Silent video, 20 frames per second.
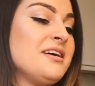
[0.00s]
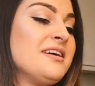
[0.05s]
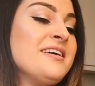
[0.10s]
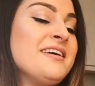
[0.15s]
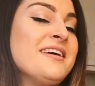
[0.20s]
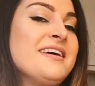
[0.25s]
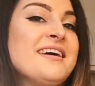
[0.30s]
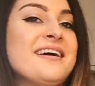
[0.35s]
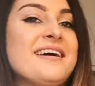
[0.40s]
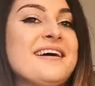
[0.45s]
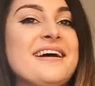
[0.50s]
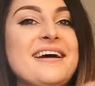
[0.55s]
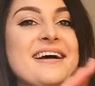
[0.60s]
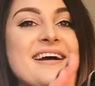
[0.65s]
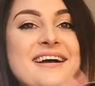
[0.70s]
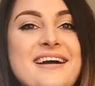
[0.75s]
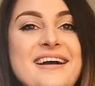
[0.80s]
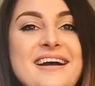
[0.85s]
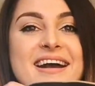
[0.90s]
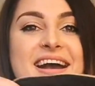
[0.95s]
I
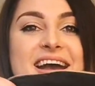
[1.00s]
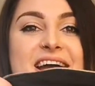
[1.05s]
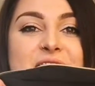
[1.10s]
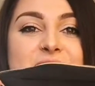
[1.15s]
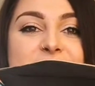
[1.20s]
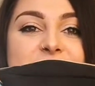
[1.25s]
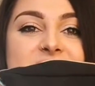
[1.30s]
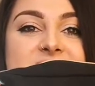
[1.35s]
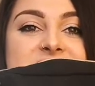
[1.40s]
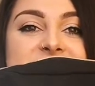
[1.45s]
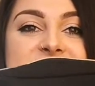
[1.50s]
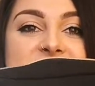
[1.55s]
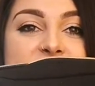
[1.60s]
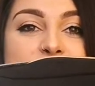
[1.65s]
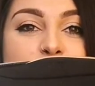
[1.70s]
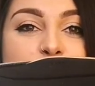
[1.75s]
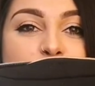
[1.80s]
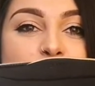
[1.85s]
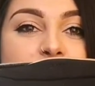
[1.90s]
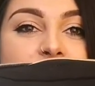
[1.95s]
have the
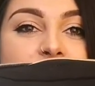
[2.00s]
same